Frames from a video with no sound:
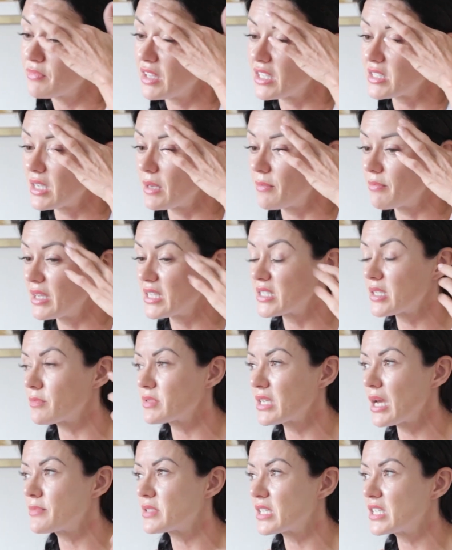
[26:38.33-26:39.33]
That's it. I mean,
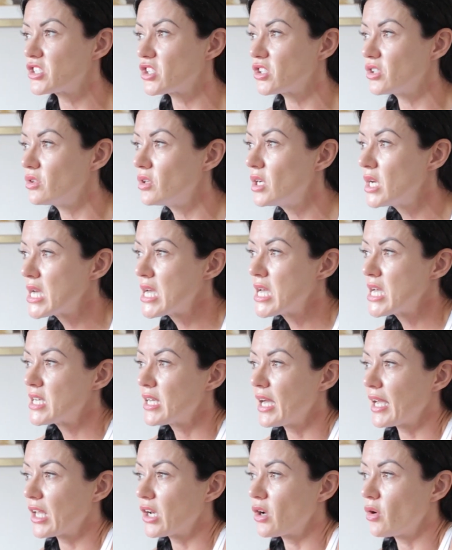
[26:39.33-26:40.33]
sometimes I do,
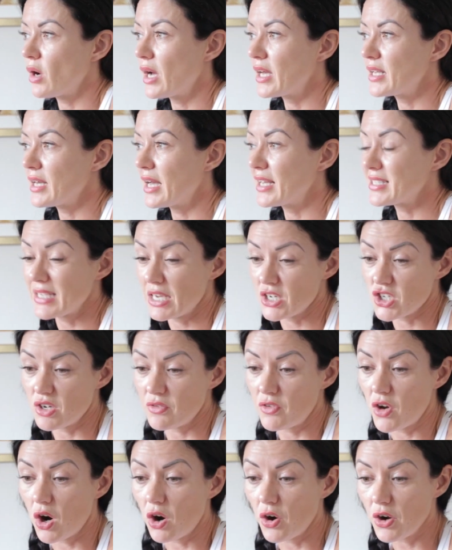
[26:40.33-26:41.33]
you know, a session
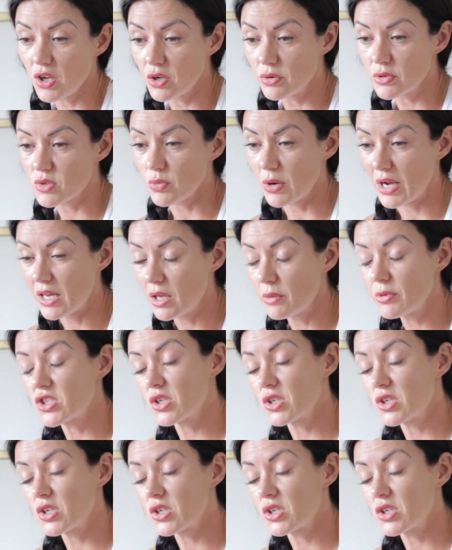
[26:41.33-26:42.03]
of cardio as well,